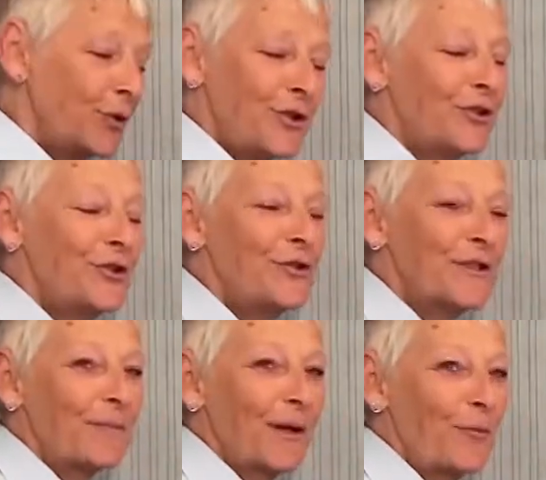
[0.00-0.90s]
wanted to do
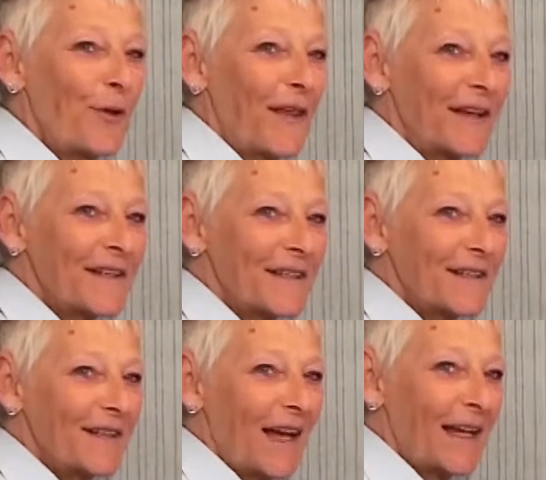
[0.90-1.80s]
something with it.
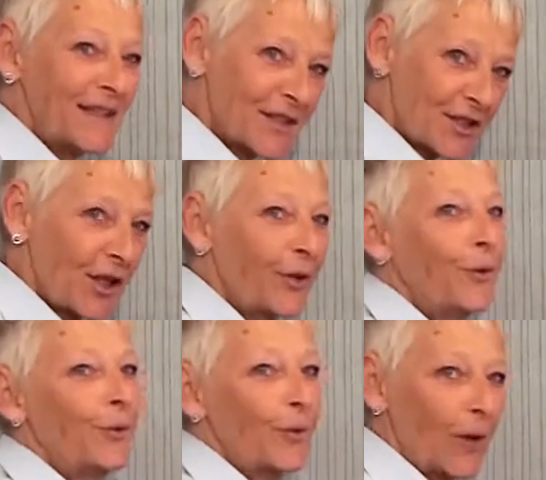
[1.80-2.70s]
And
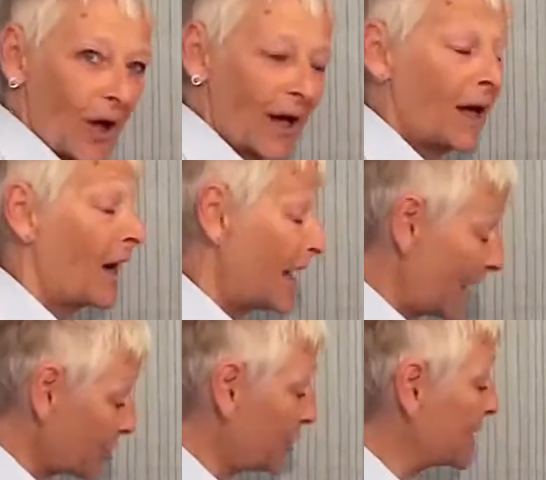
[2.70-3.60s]
so I
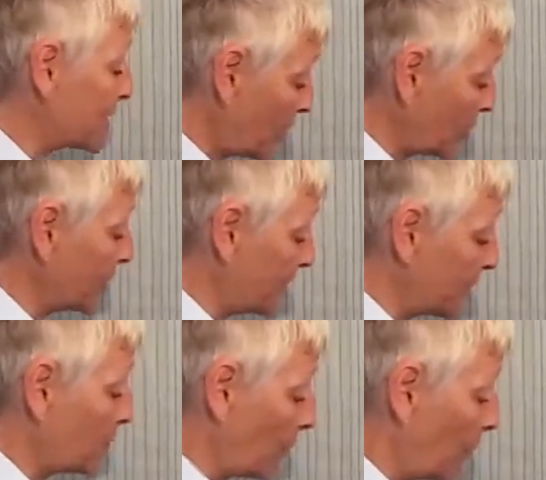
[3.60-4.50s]
actually started
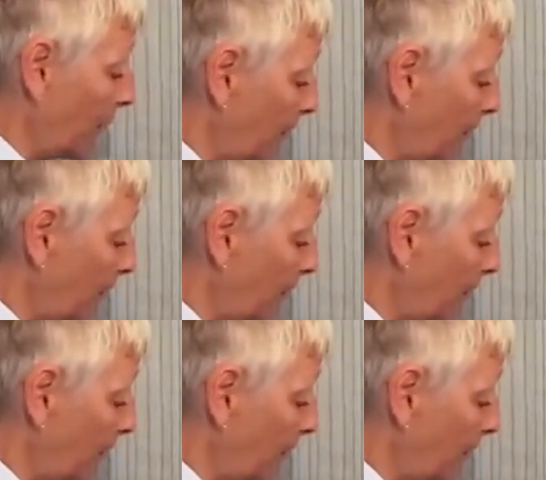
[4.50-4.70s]
this one with the